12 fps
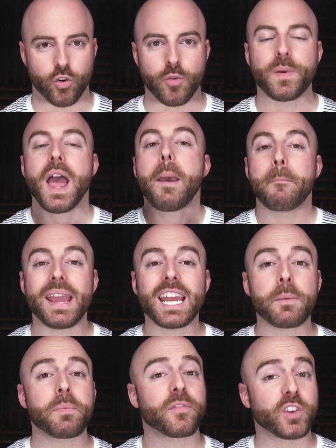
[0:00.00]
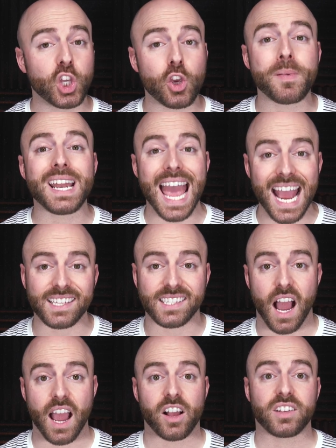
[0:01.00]
group made up of Cuban
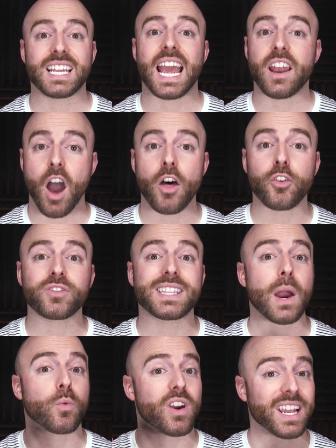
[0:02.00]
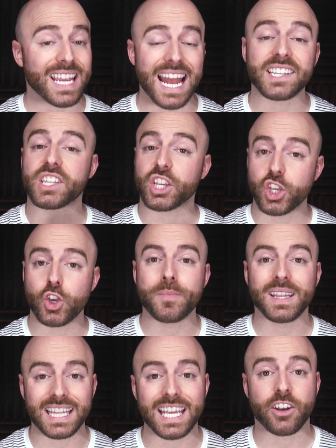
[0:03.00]
exiles and others that were against the
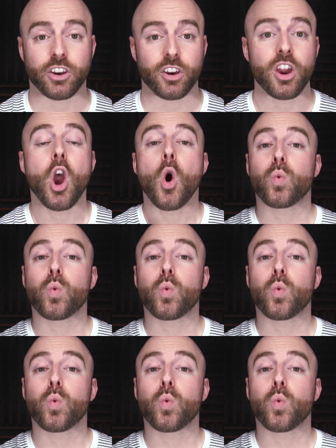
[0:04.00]
Cuban leader,